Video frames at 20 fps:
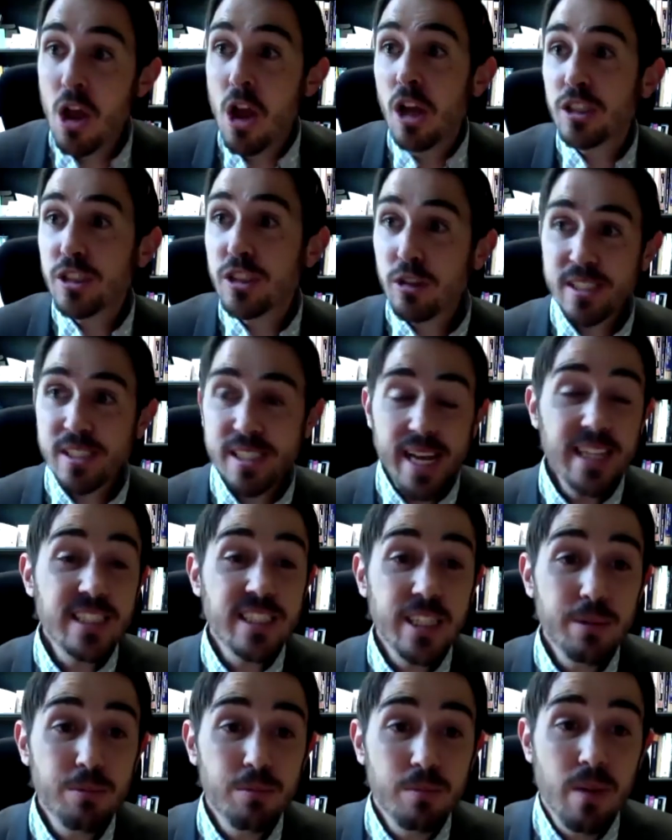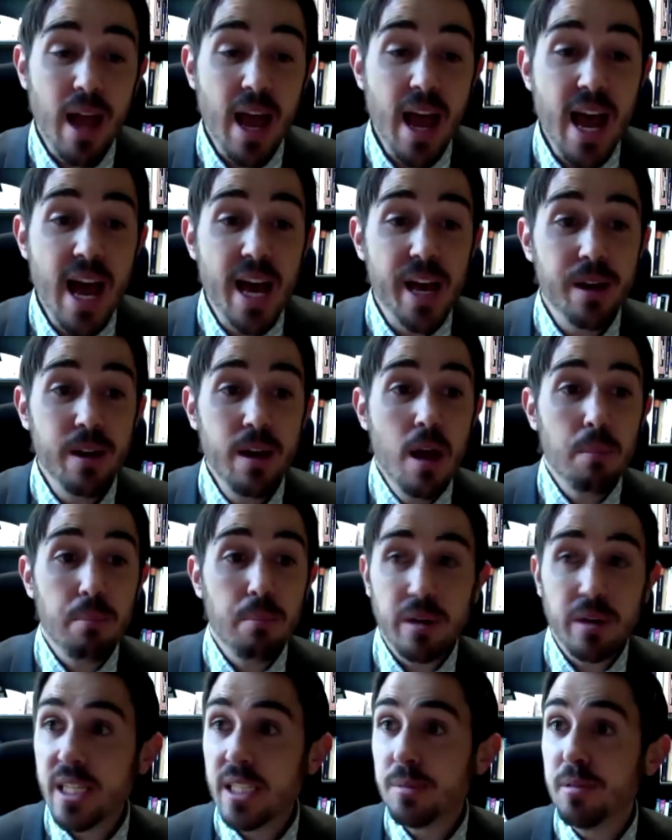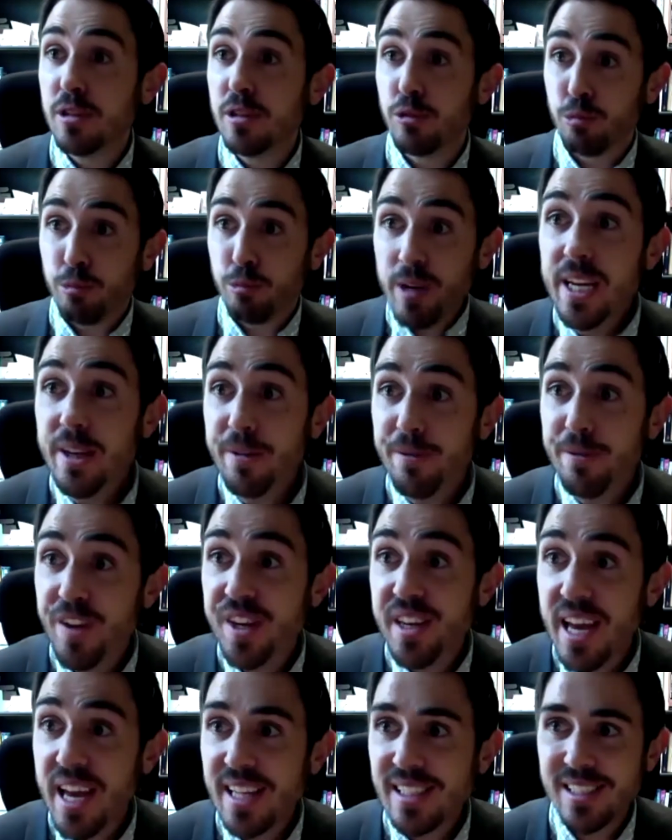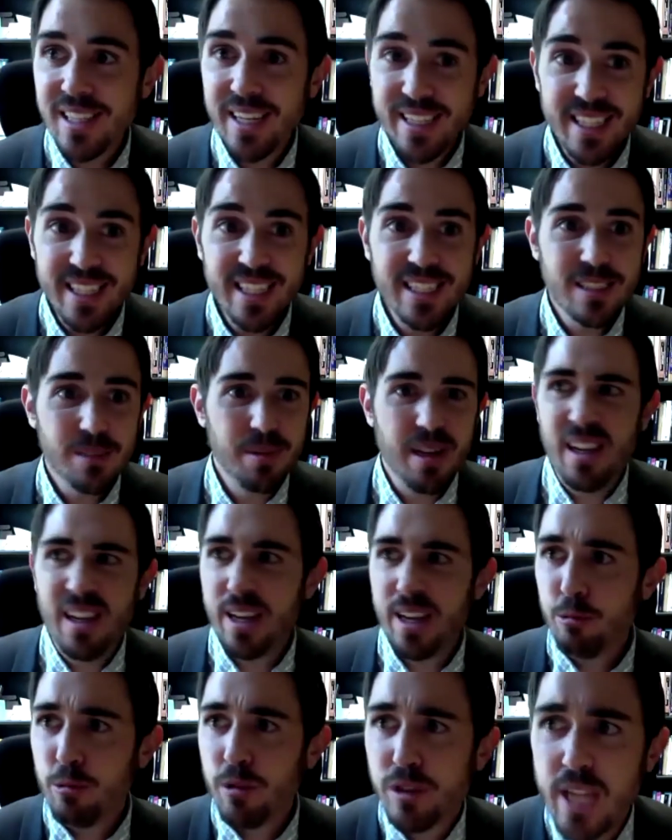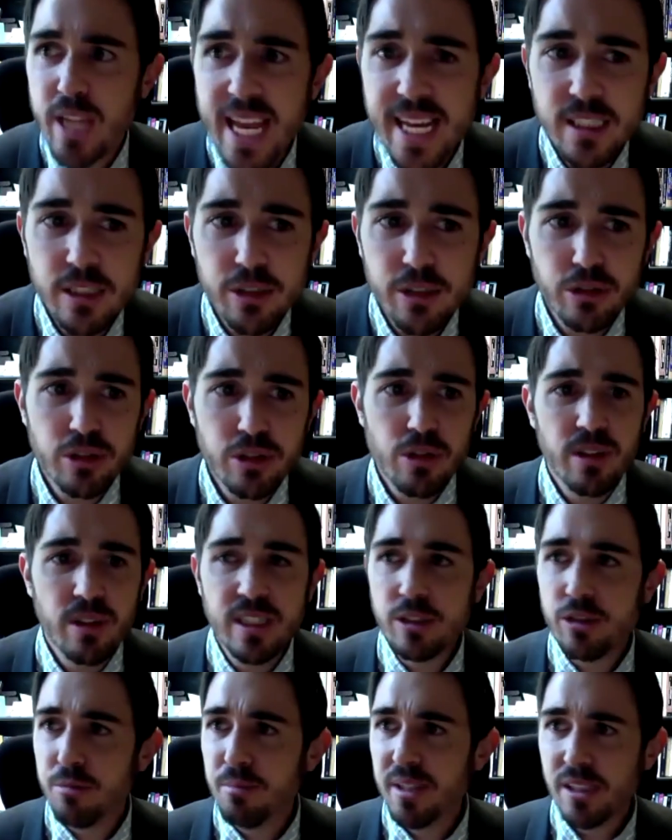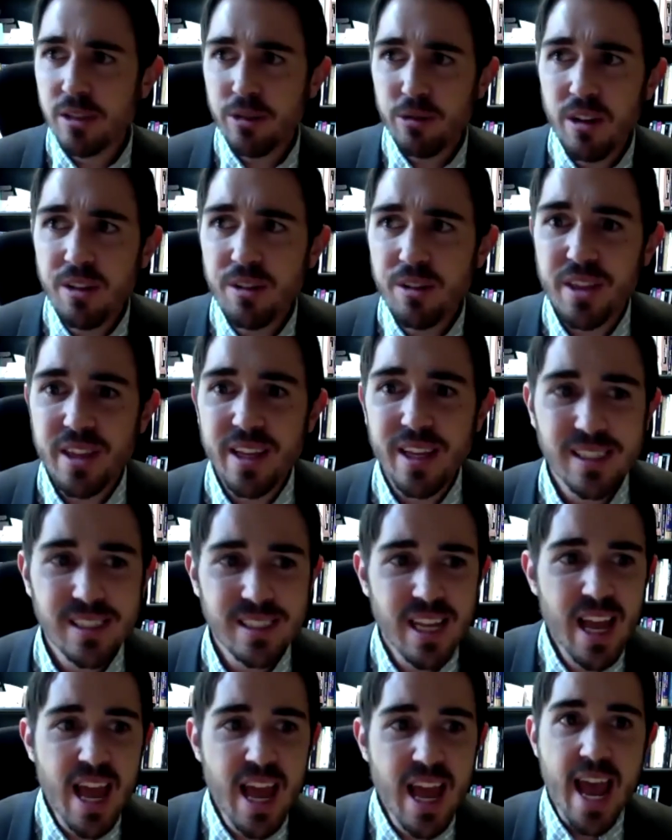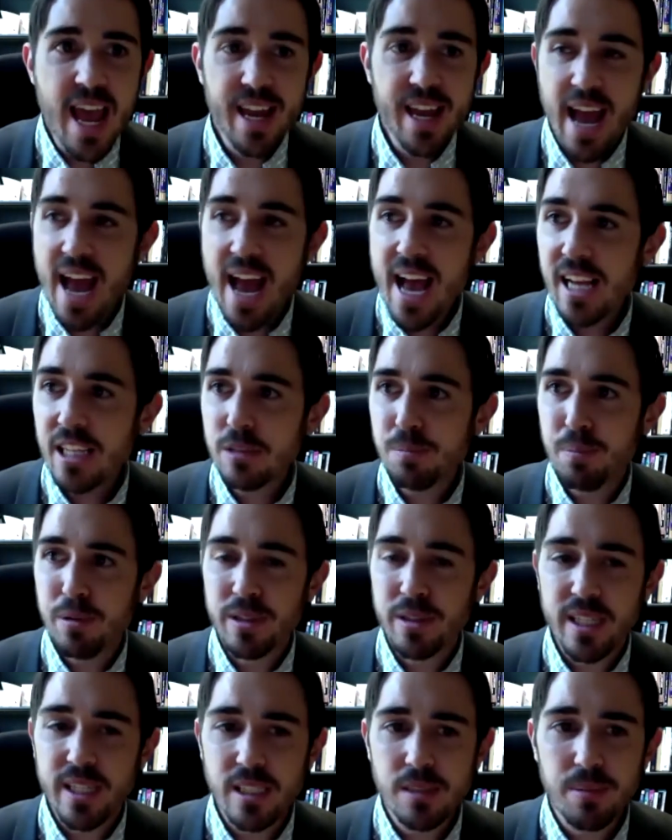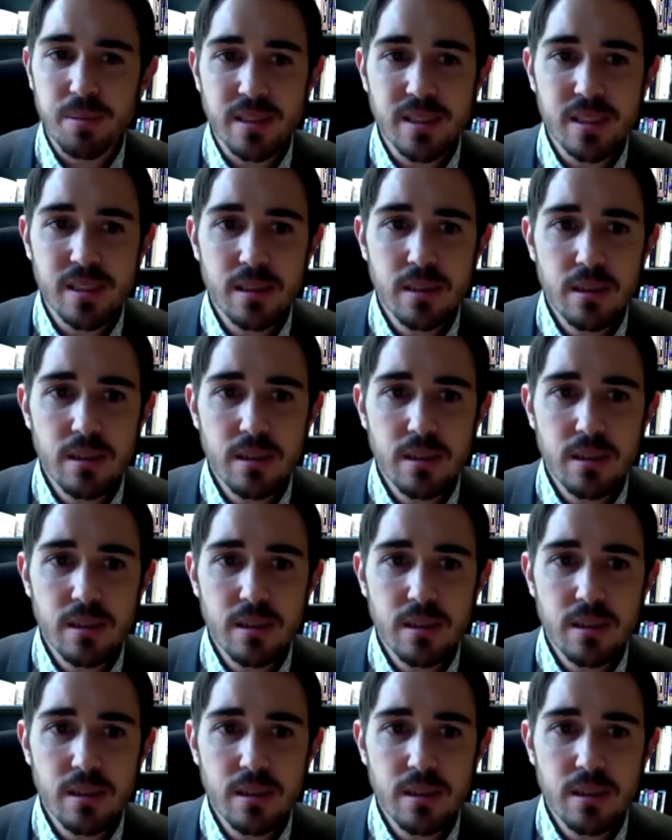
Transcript: So Stacy had participants read vignettes like this about like retained surgical instruments or other things and asked participants,